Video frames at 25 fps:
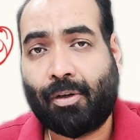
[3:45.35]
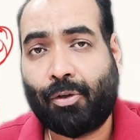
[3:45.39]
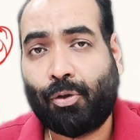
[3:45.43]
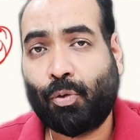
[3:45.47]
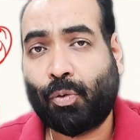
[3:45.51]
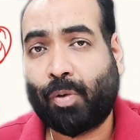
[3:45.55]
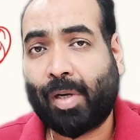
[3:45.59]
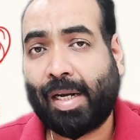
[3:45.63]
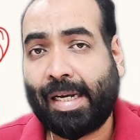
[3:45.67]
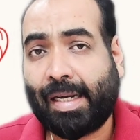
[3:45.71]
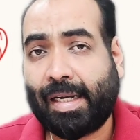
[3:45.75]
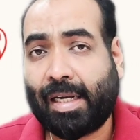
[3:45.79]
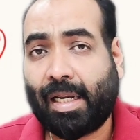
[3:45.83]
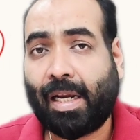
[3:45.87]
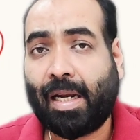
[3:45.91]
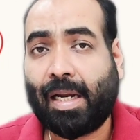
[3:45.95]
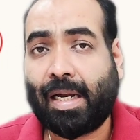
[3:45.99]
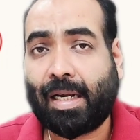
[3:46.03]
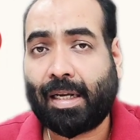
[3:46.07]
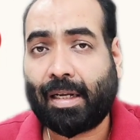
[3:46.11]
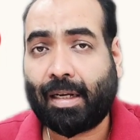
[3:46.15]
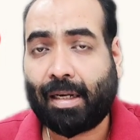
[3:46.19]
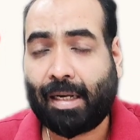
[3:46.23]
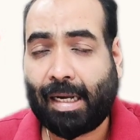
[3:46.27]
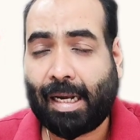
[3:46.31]
You can
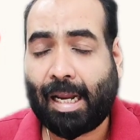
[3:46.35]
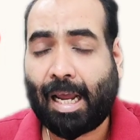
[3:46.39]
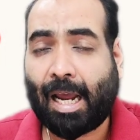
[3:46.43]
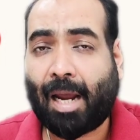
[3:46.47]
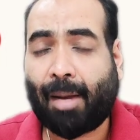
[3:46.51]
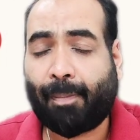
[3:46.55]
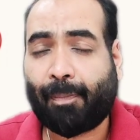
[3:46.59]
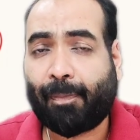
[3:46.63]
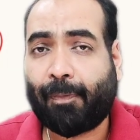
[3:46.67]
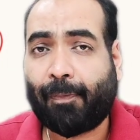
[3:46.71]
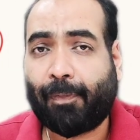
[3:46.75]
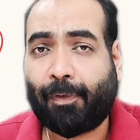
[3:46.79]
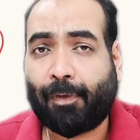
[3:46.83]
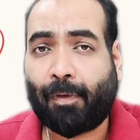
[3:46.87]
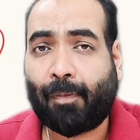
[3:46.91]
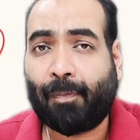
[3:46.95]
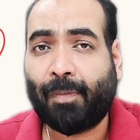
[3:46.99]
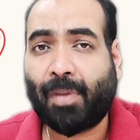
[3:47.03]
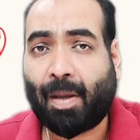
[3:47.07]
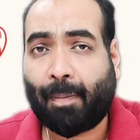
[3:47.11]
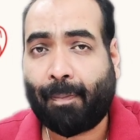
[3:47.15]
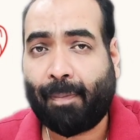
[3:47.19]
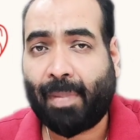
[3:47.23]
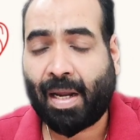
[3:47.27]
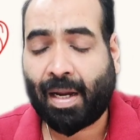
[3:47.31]
take LAP from
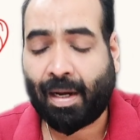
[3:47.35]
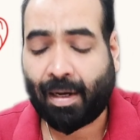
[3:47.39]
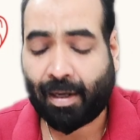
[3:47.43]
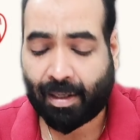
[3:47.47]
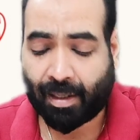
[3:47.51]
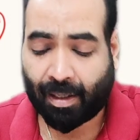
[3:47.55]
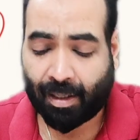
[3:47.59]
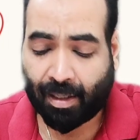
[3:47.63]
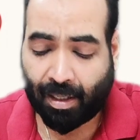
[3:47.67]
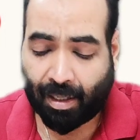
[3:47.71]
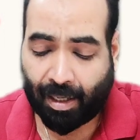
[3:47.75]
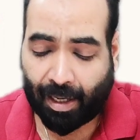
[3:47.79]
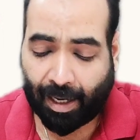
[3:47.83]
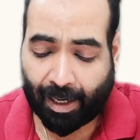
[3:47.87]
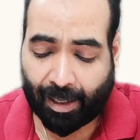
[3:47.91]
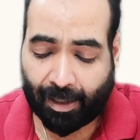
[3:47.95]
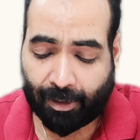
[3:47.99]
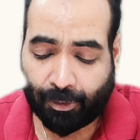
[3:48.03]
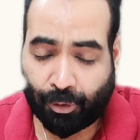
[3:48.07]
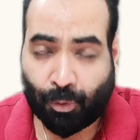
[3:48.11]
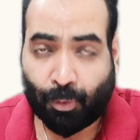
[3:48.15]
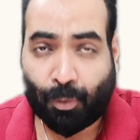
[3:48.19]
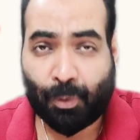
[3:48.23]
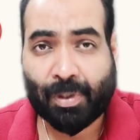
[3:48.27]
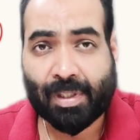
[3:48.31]
the bank and
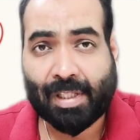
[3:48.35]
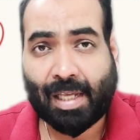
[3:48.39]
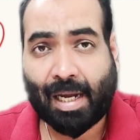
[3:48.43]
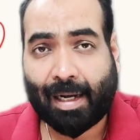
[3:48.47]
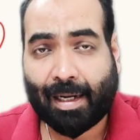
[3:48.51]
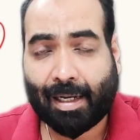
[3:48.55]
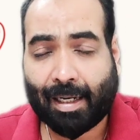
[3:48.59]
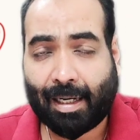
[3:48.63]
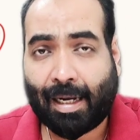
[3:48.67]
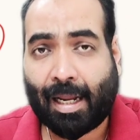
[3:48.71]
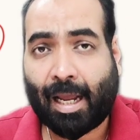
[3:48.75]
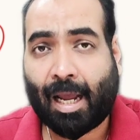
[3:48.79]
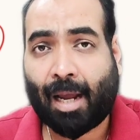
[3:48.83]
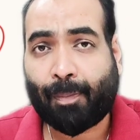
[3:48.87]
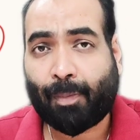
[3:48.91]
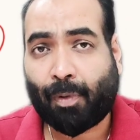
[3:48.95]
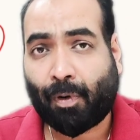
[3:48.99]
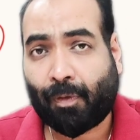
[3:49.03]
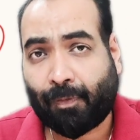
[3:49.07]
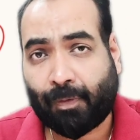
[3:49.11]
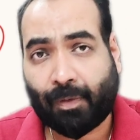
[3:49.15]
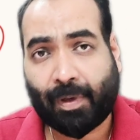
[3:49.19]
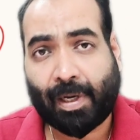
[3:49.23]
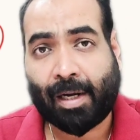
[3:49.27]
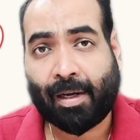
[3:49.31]
use that LAP
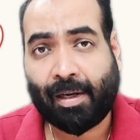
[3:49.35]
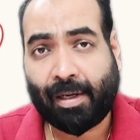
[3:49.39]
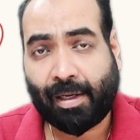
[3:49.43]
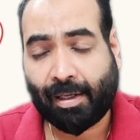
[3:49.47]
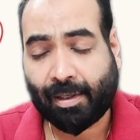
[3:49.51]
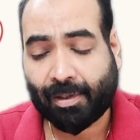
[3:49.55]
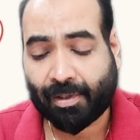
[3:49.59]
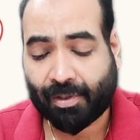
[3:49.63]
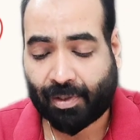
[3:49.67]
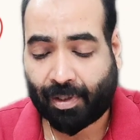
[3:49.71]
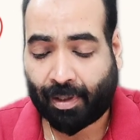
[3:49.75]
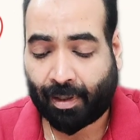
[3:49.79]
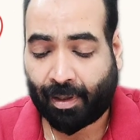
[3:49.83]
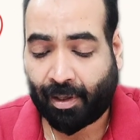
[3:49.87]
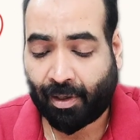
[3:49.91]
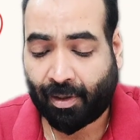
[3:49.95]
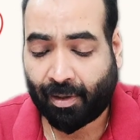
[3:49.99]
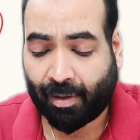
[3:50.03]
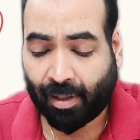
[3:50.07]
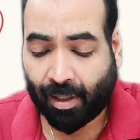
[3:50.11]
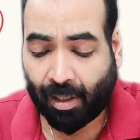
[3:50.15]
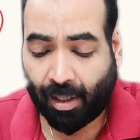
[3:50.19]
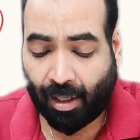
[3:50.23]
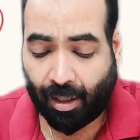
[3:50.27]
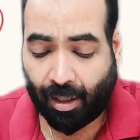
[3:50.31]
of 10 years
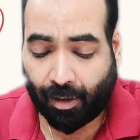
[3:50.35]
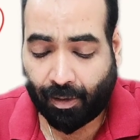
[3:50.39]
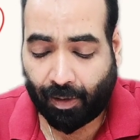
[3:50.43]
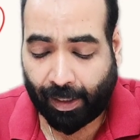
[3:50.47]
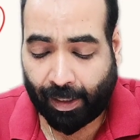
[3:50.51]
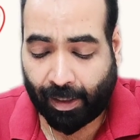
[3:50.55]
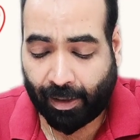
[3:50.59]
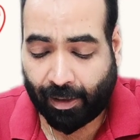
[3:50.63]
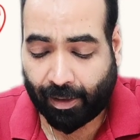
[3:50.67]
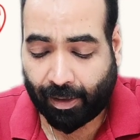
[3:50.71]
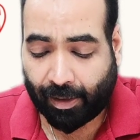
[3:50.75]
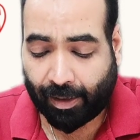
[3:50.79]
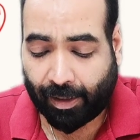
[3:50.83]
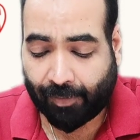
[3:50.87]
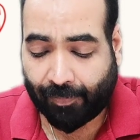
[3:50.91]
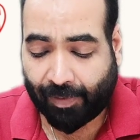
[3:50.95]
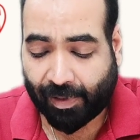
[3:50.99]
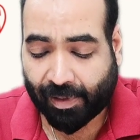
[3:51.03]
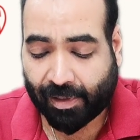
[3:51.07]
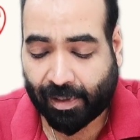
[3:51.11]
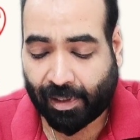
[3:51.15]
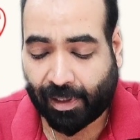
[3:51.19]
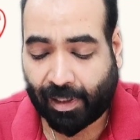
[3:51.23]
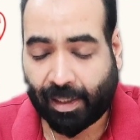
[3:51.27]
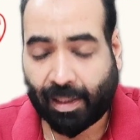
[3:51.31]
tenure in
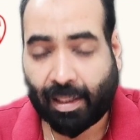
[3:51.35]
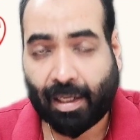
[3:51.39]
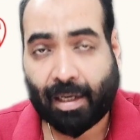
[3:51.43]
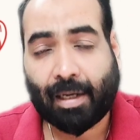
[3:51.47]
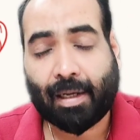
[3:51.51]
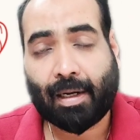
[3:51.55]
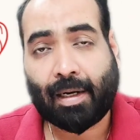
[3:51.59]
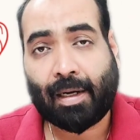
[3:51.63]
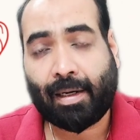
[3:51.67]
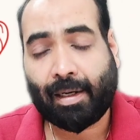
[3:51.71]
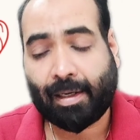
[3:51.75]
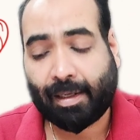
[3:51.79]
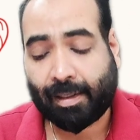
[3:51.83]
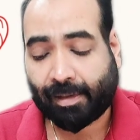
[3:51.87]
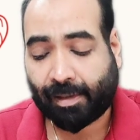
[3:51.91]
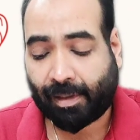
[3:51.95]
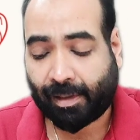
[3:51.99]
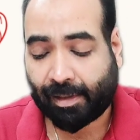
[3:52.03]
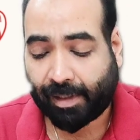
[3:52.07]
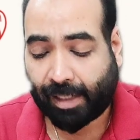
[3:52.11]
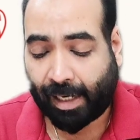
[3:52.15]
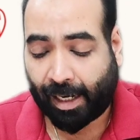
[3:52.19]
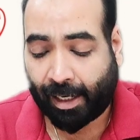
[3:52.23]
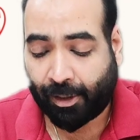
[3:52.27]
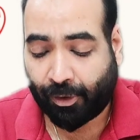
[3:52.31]
investing in the current
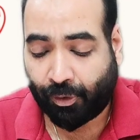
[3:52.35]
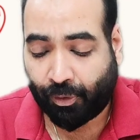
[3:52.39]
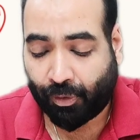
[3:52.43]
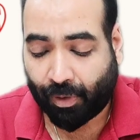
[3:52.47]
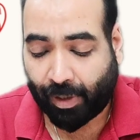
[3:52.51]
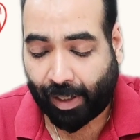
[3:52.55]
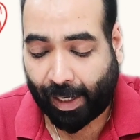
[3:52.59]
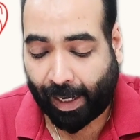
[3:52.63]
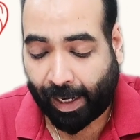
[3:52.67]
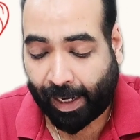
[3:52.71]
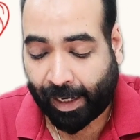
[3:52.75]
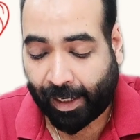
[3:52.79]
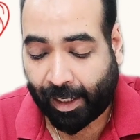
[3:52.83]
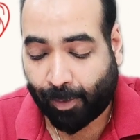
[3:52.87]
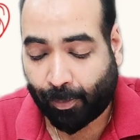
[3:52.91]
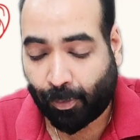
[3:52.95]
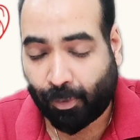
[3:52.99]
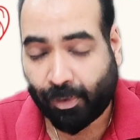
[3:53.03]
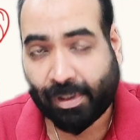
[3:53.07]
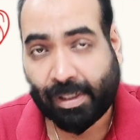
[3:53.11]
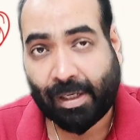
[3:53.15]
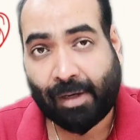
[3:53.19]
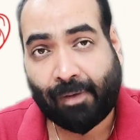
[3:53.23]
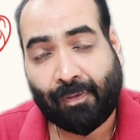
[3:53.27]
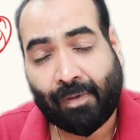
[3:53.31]
assets, and your
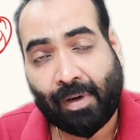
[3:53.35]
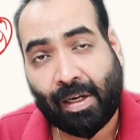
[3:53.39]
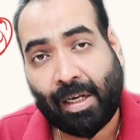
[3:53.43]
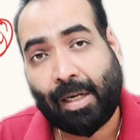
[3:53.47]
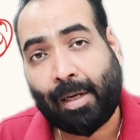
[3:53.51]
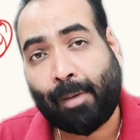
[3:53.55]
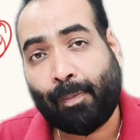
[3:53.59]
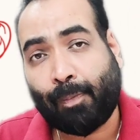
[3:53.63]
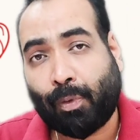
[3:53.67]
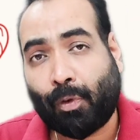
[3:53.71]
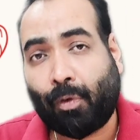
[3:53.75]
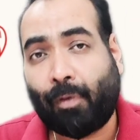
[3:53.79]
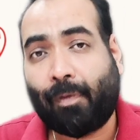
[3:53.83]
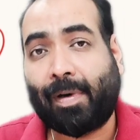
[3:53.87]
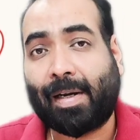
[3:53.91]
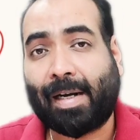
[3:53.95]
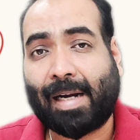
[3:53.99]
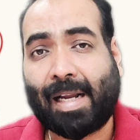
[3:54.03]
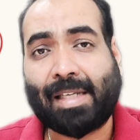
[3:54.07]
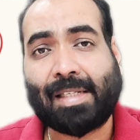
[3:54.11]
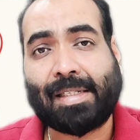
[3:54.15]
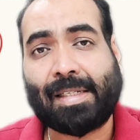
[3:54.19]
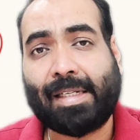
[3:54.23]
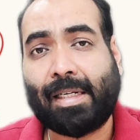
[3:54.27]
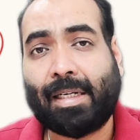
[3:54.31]
NWC will improve
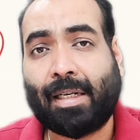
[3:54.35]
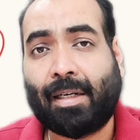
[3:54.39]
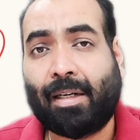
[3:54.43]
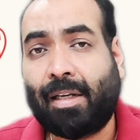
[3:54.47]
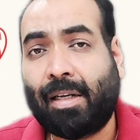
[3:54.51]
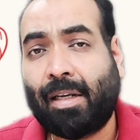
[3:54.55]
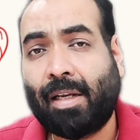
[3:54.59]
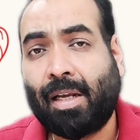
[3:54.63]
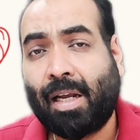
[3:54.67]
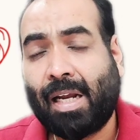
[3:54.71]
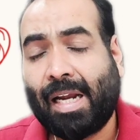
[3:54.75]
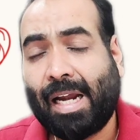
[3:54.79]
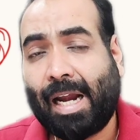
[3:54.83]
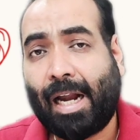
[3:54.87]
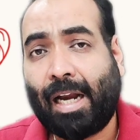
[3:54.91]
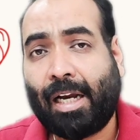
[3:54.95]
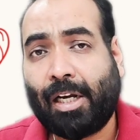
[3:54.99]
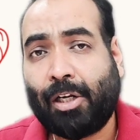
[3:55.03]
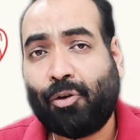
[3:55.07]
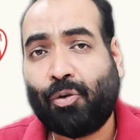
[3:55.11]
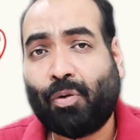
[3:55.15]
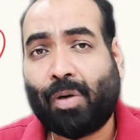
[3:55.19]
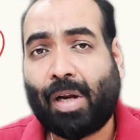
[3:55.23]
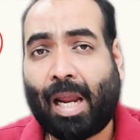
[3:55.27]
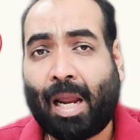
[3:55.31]
drastically
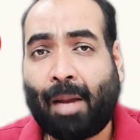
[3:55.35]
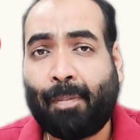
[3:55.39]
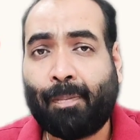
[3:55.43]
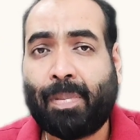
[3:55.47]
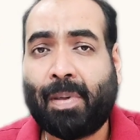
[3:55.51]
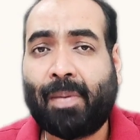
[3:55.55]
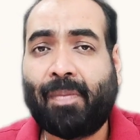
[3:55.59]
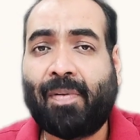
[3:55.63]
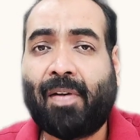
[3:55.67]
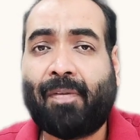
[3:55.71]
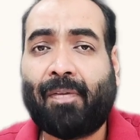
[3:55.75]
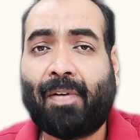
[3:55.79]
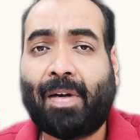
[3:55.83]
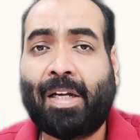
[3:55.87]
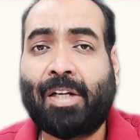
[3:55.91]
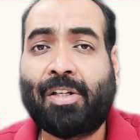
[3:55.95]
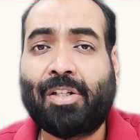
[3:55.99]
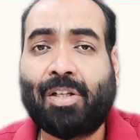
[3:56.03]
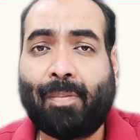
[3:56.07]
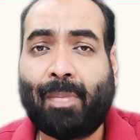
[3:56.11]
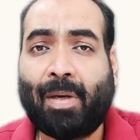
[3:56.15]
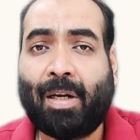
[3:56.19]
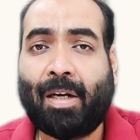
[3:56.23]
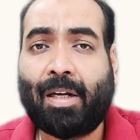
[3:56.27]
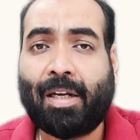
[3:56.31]
and your MPBF
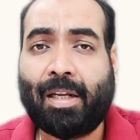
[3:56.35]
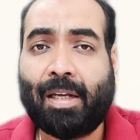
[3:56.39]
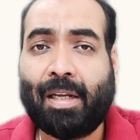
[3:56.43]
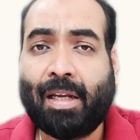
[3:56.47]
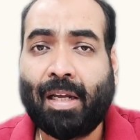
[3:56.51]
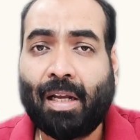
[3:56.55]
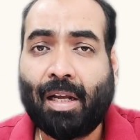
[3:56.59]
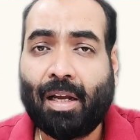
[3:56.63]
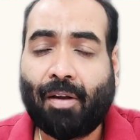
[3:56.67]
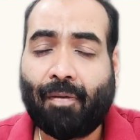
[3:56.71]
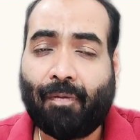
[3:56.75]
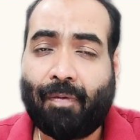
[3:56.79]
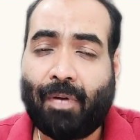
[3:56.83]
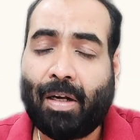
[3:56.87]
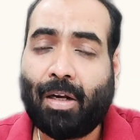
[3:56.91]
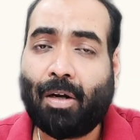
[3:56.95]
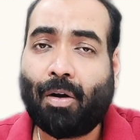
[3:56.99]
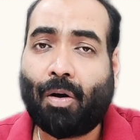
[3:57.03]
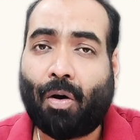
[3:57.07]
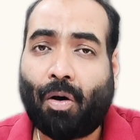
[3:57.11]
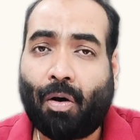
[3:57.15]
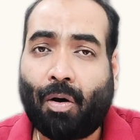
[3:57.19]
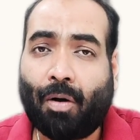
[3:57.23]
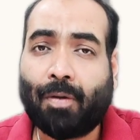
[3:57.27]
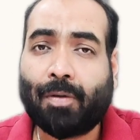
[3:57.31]
eligibility will
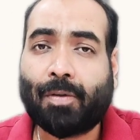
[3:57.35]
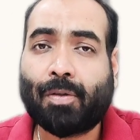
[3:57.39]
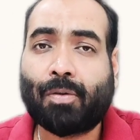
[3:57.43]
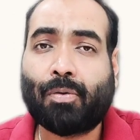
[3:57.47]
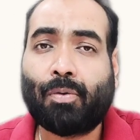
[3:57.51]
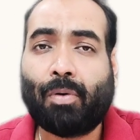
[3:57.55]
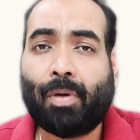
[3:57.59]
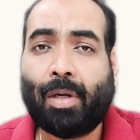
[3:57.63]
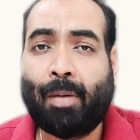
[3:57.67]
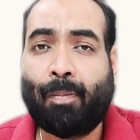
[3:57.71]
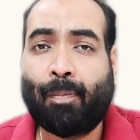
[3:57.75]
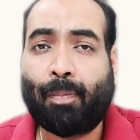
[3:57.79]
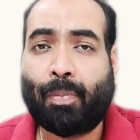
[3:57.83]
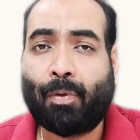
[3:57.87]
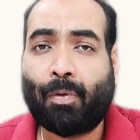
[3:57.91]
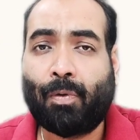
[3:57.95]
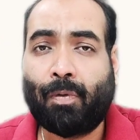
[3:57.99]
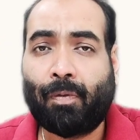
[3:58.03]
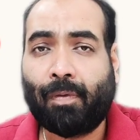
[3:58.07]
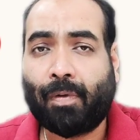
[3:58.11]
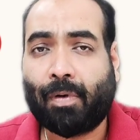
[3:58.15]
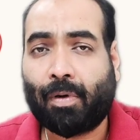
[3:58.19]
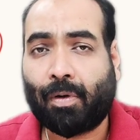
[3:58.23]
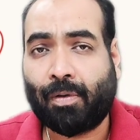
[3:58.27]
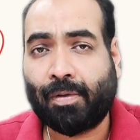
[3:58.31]
also
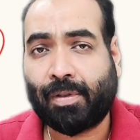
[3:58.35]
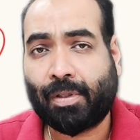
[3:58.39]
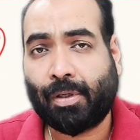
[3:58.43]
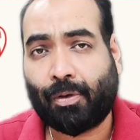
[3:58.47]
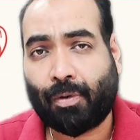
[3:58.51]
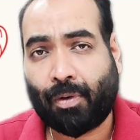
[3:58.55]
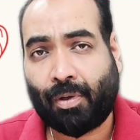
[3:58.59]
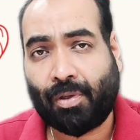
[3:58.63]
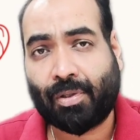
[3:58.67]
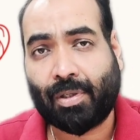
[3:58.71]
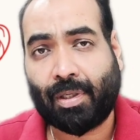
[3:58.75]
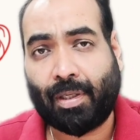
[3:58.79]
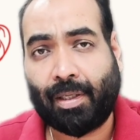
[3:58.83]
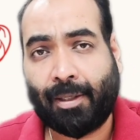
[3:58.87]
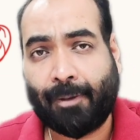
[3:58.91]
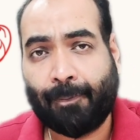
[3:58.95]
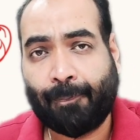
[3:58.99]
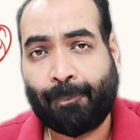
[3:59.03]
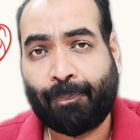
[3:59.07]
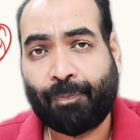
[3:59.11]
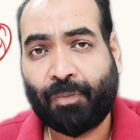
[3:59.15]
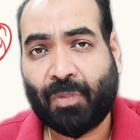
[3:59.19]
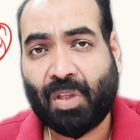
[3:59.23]
improve consequentially,